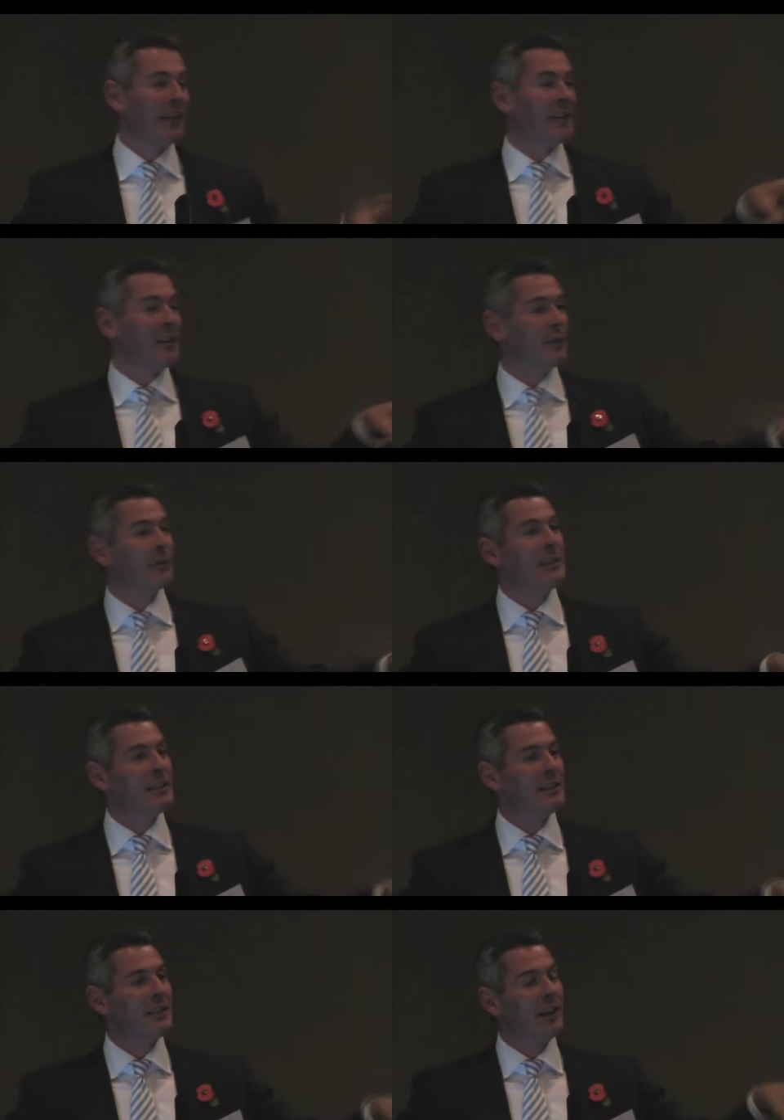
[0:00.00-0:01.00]
There's no
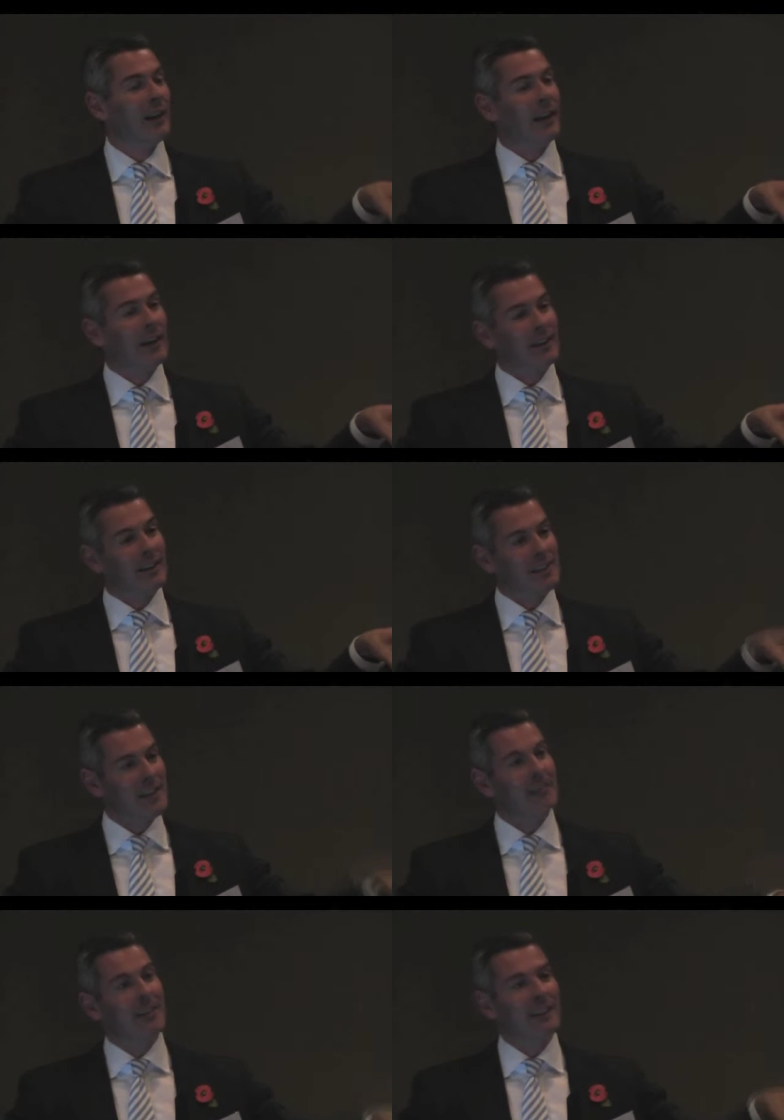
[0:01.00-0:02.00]
reason I can't
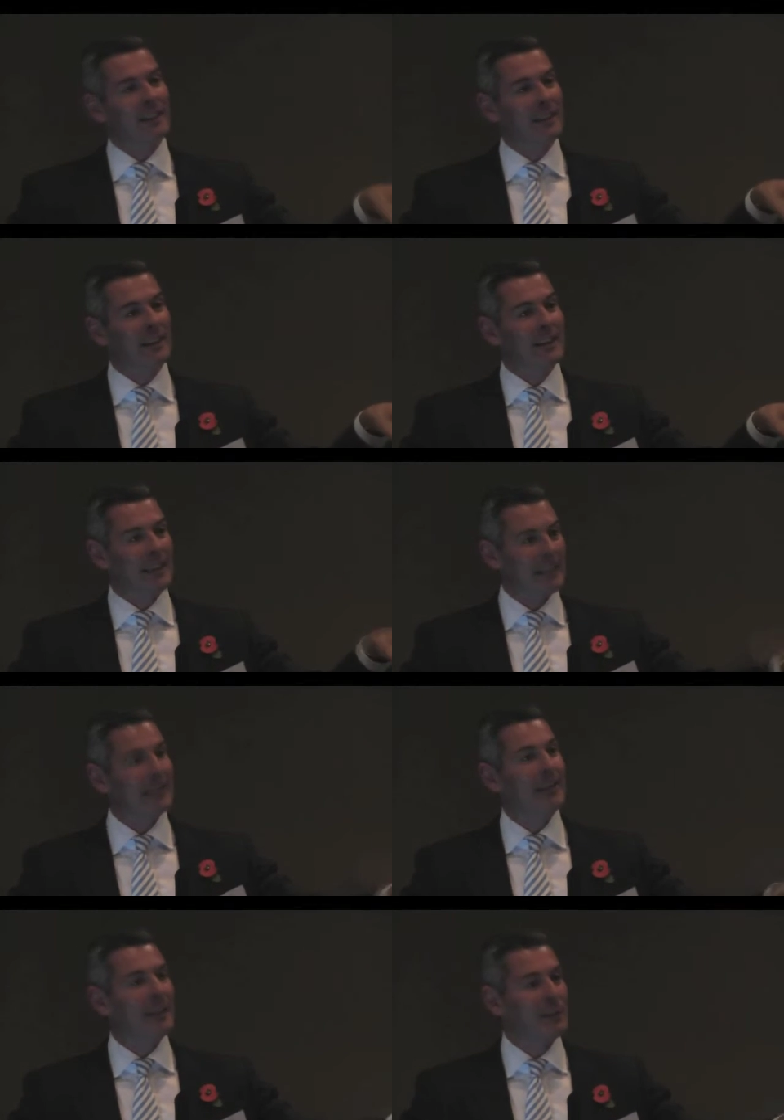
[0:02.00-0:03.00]
technically
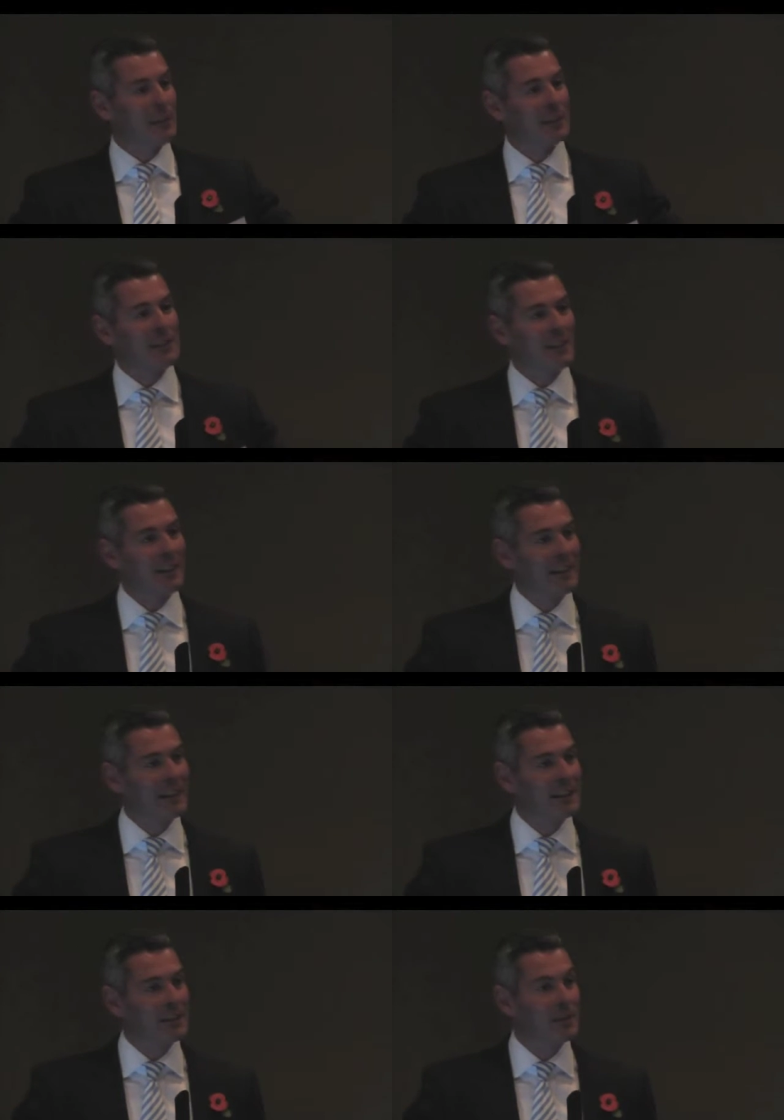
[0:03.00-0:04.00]
clear those reconciling
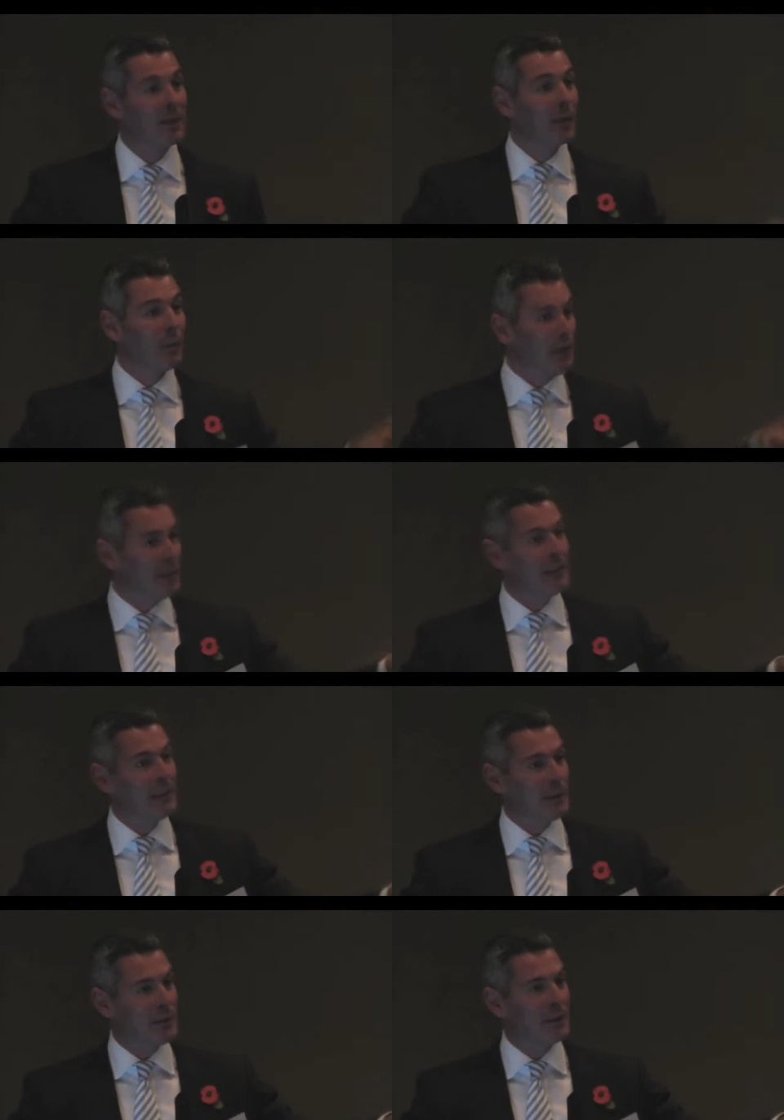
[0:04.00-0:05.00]
items within the
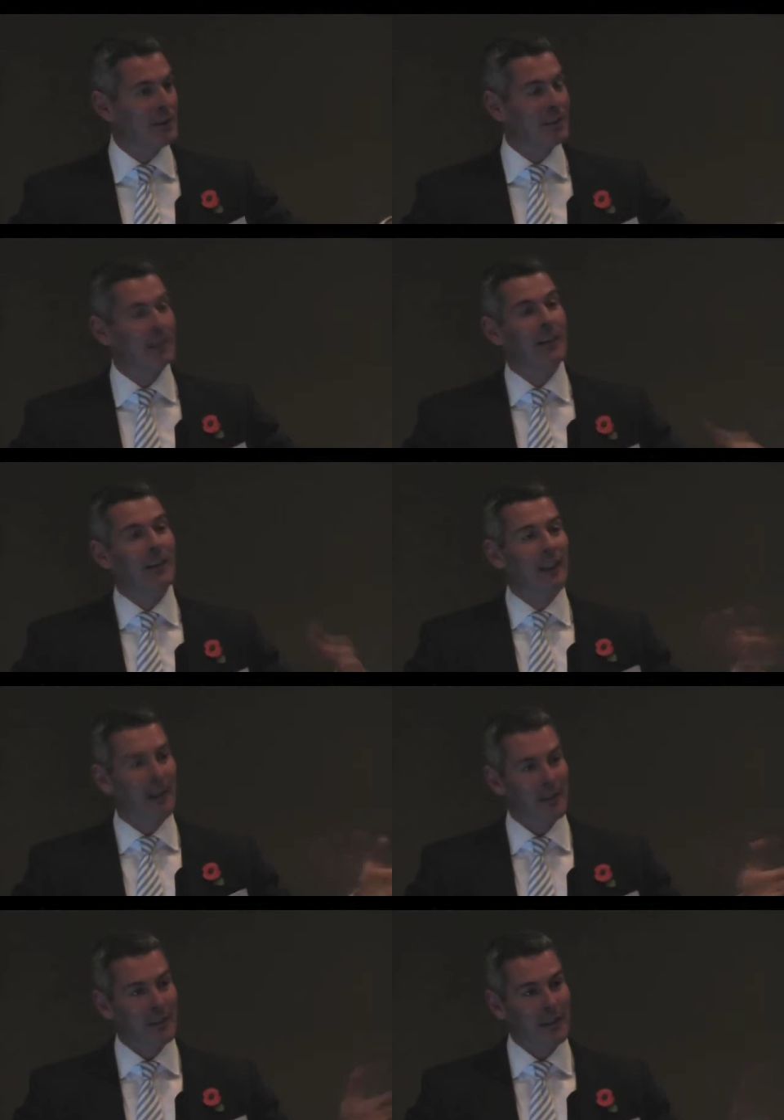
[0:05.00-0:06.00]
utility,
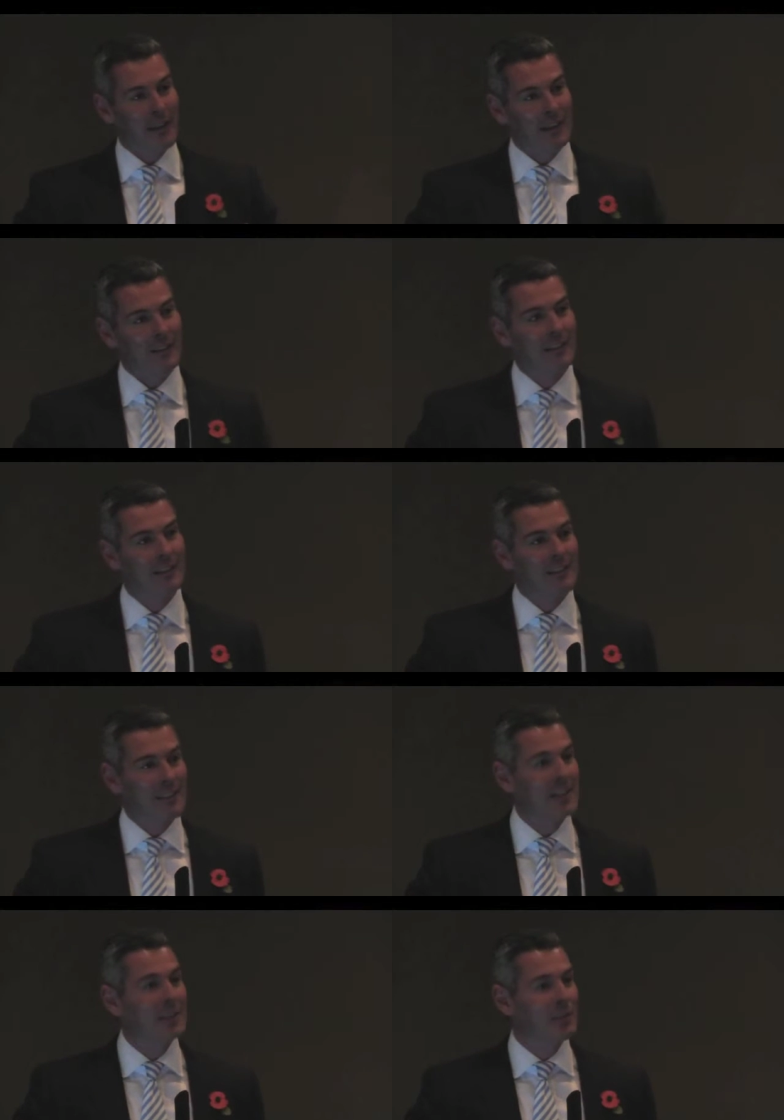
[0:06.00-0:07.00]
other than the
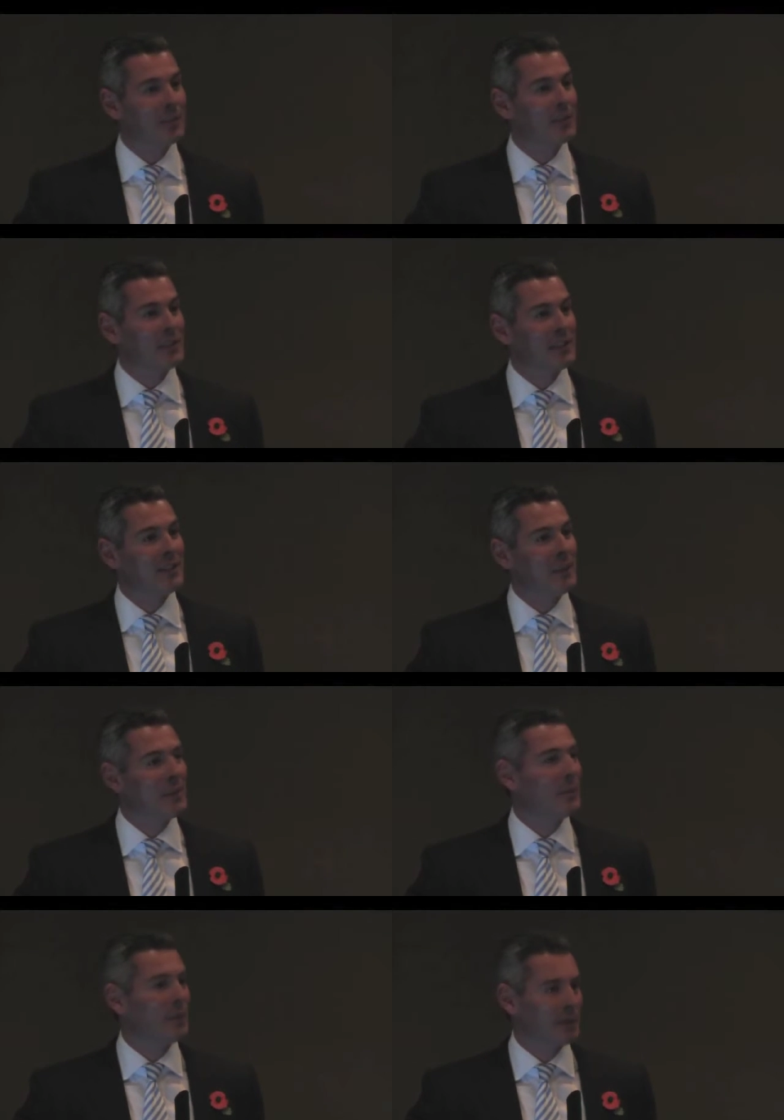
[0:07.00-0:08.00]
data privacy that
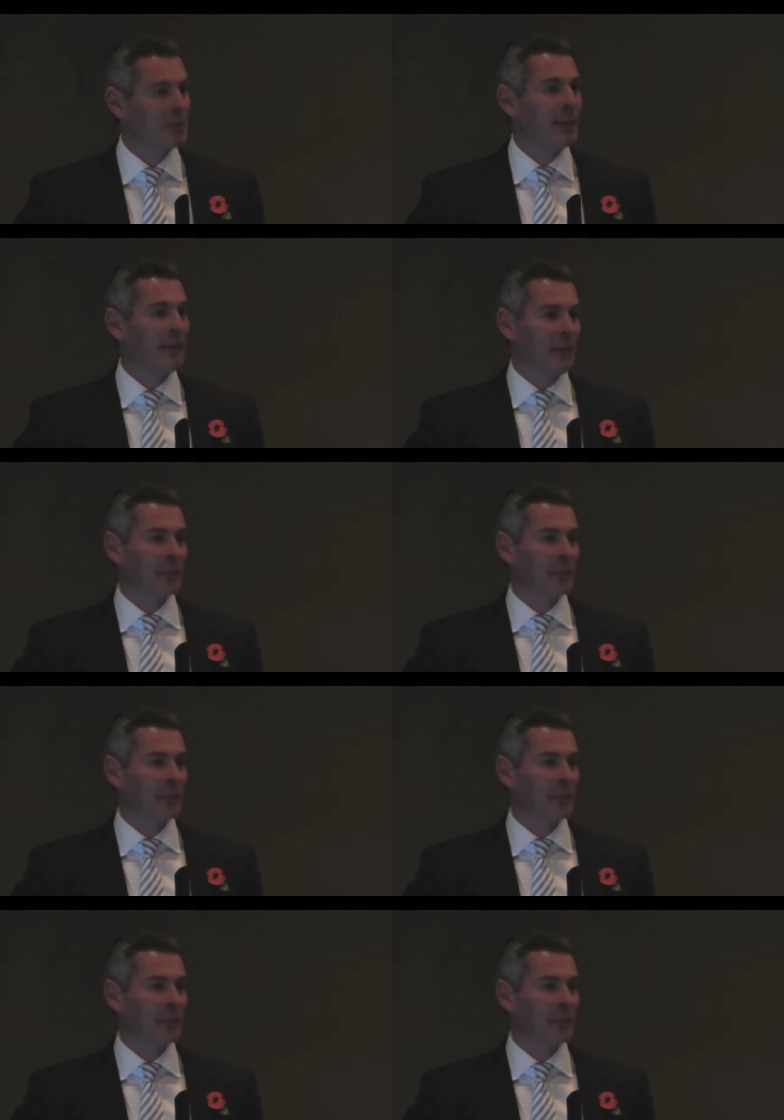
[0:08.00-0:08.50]
people want around.